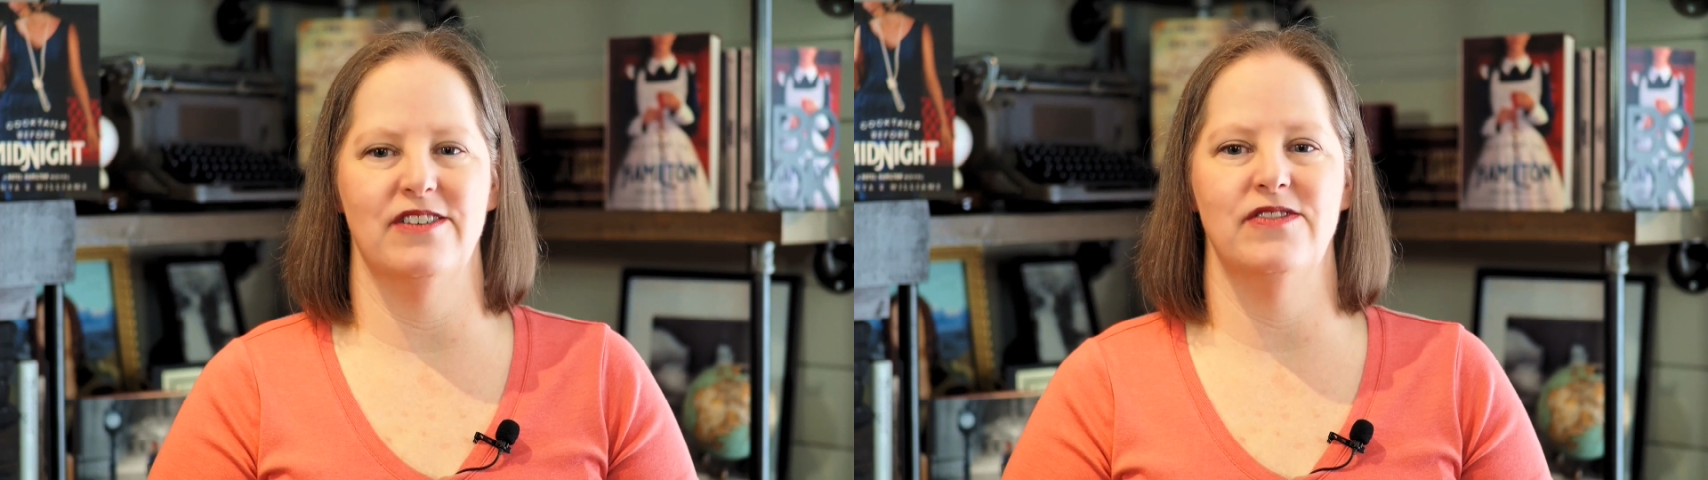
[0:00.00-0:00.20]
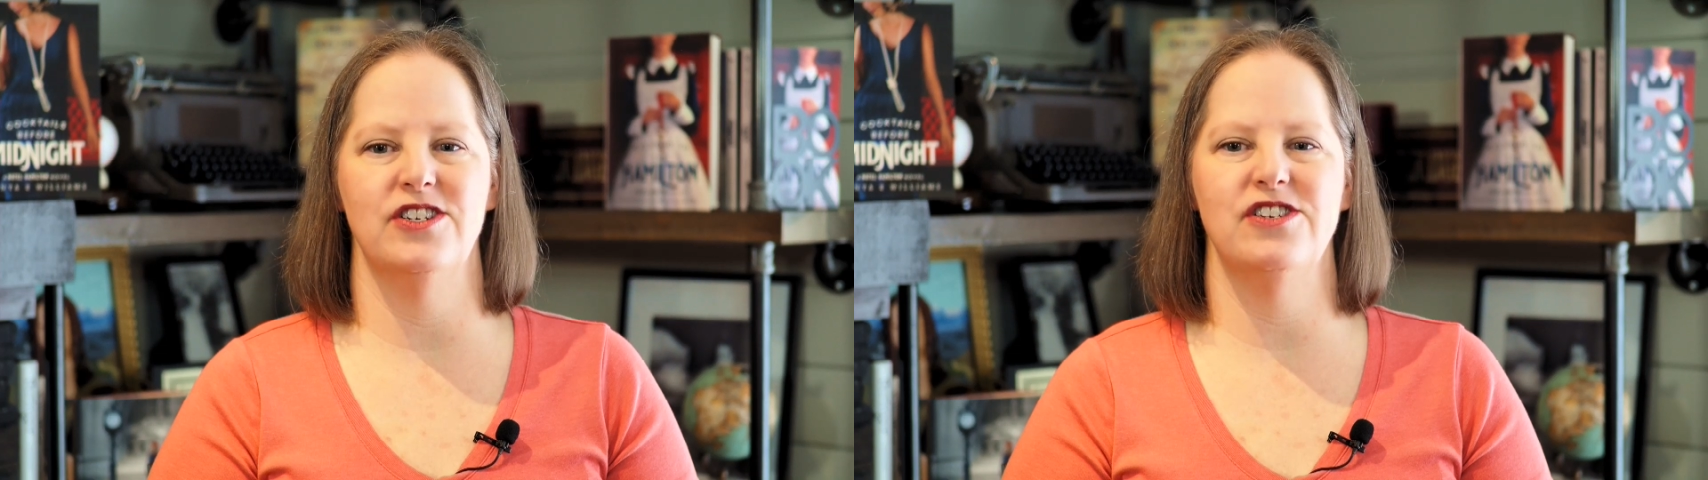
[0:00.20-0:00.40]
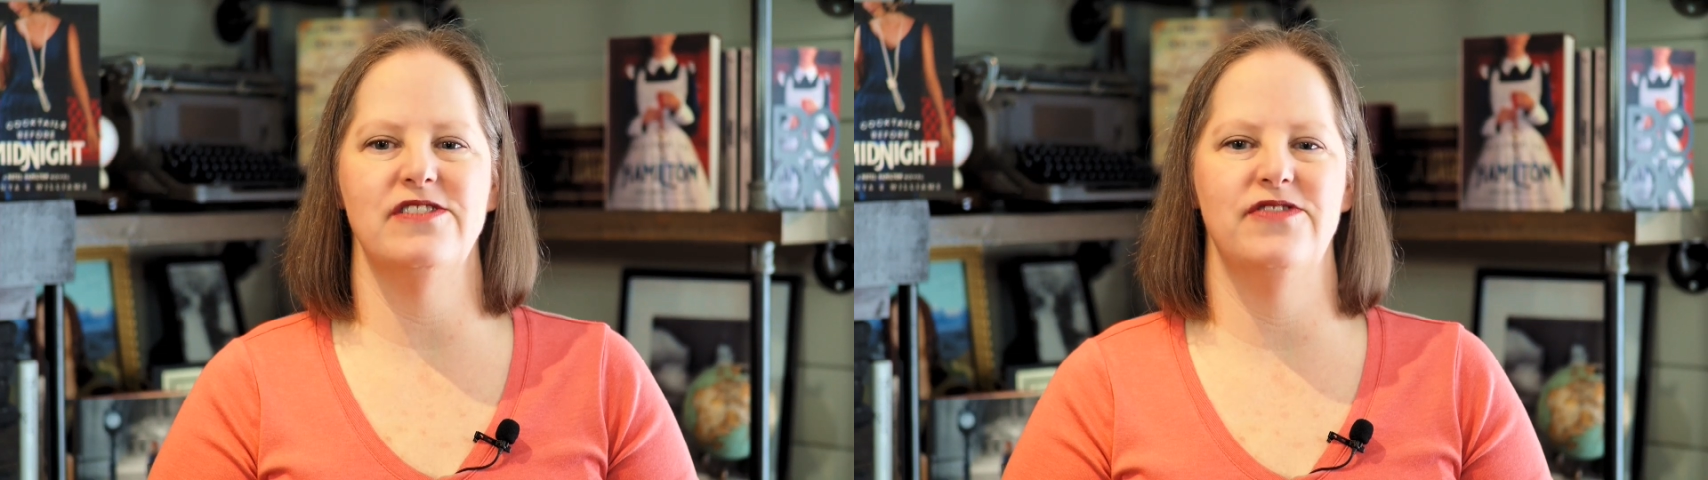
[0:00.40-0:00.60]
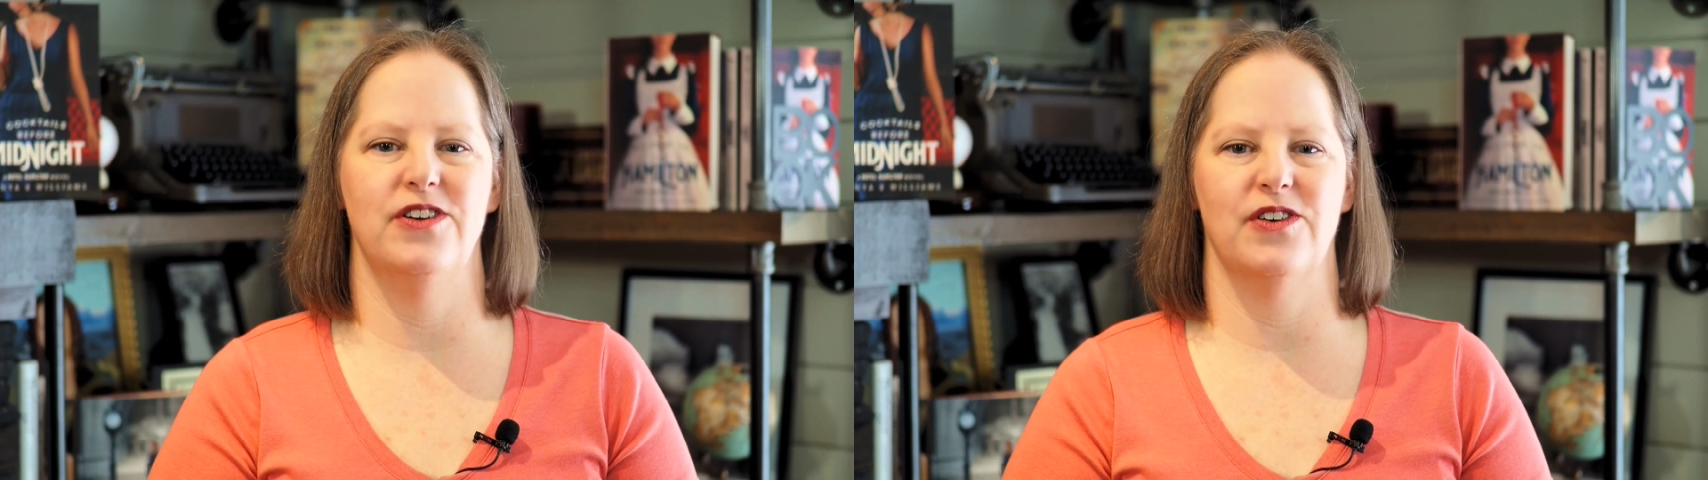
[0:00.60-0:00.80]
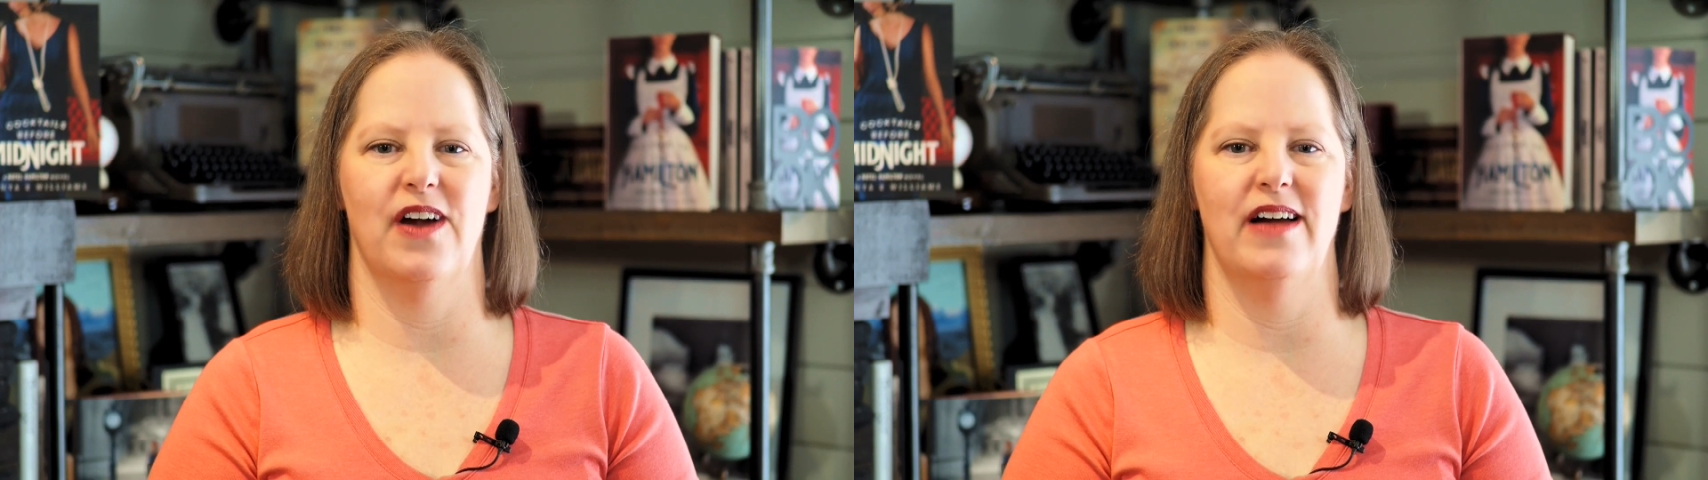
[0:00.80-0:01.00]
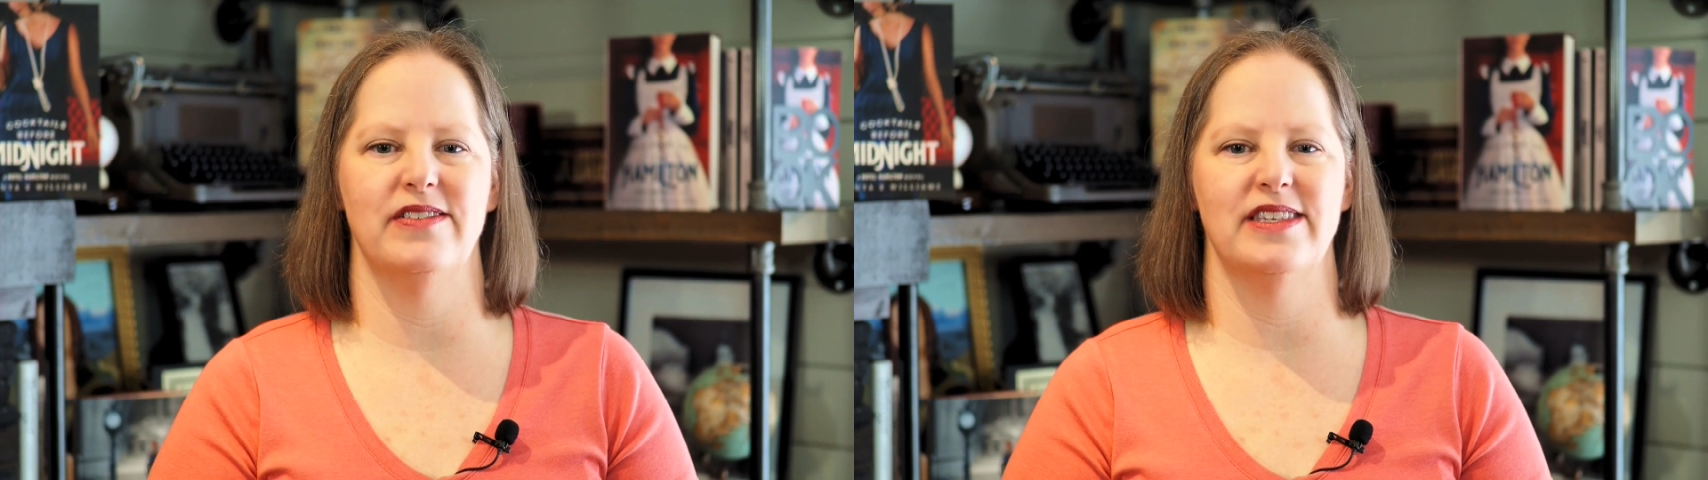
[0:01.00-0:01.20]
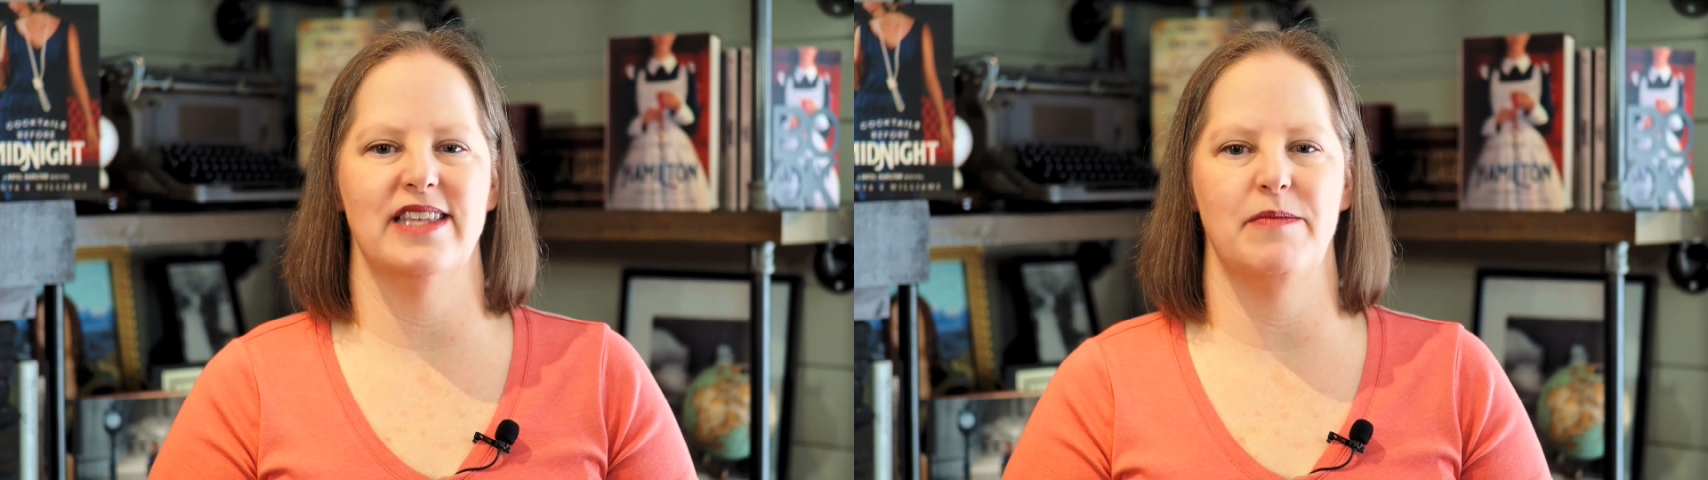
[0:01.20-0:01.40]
original photographs